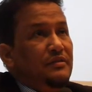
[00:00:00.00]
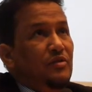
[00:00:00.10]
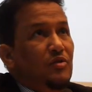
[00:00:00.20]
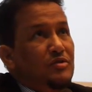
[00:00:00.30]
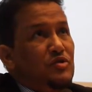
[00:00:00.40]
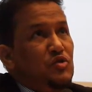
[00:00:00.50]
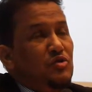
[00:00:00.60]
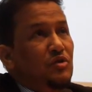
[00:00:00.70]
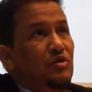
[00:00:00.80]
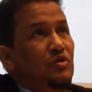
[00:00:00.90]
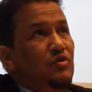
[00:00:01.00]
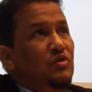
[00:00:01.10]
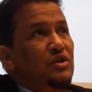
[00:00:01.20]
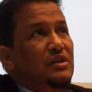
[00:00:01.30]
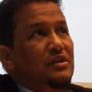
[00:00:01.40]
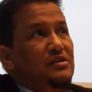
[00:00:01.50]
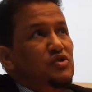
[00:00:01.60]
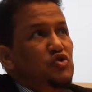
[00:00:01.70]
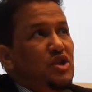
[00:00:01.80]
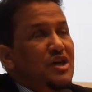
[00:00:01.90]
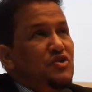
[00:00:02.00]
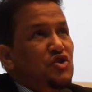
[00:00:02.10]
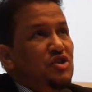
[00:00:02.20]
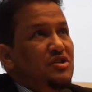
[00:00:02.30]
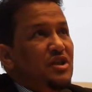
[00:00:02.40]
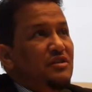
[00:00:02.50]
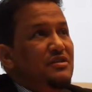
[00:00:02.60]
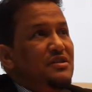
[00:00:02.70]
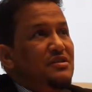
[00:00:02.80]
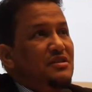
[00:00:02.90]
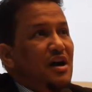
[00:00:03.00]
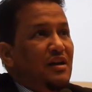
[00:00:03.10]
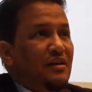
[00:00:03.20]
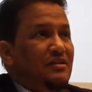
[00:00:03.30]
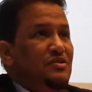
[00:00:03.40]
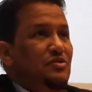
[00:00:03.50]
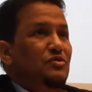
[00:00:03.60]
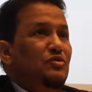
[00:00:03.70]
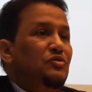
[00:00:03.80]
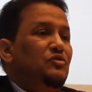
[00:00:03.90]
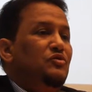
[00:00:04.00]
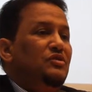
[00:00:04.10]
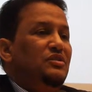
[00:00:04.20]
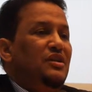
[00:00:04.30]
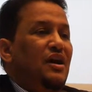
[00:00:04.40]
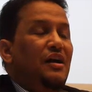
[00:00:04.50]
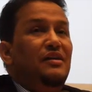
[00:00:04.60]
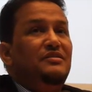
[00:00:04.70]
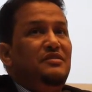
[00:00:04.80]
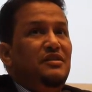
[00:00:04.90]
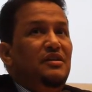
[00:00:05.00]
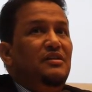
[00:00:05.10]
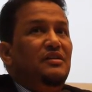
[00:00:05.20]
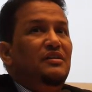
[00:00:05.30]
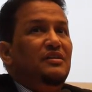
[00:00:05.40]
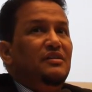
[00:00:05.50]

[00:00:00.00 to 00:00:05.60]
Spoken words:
also judges and scholars who guarantee